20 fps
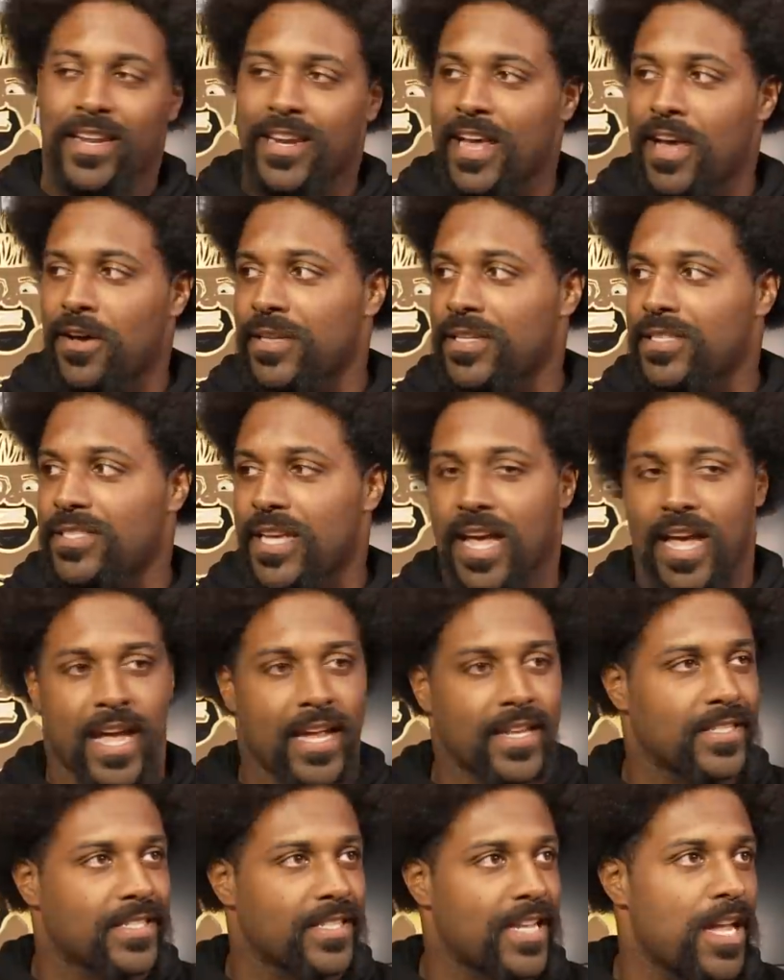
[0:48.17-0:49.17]
and I only say I
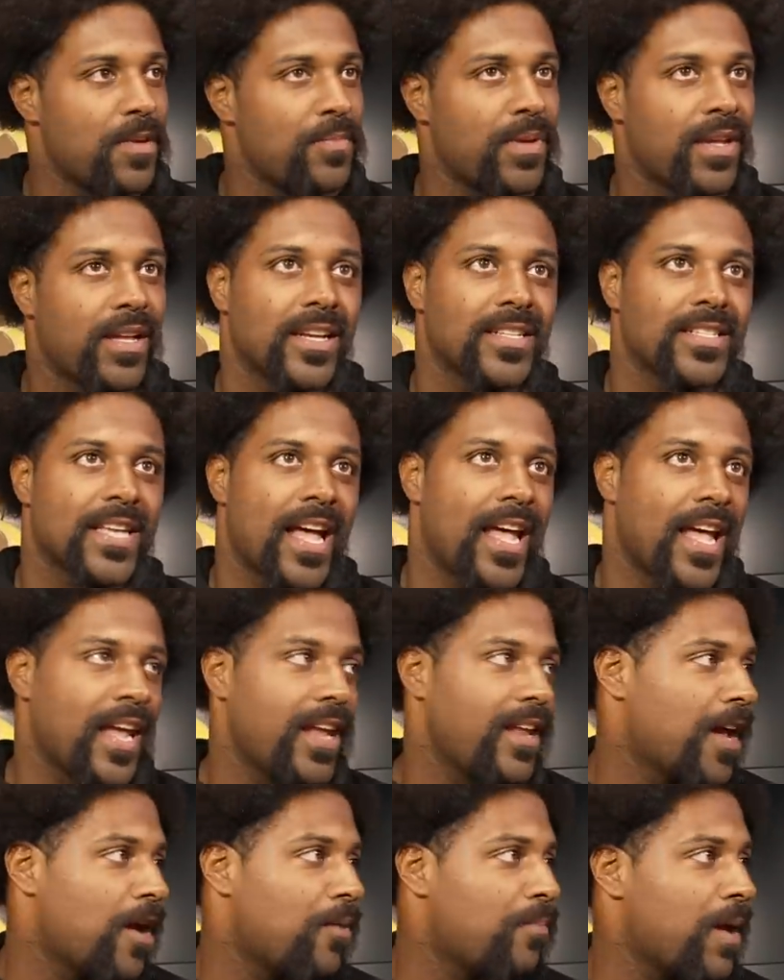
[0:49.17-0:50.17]
hate to say it because I
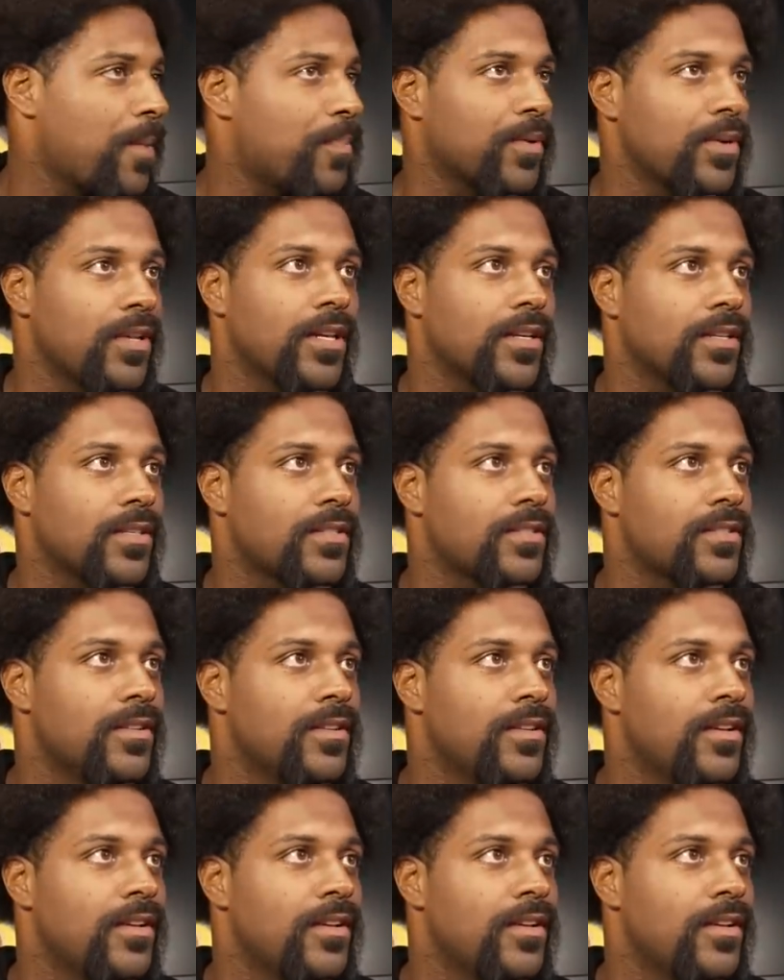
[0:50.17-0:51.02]
hate how paper looks.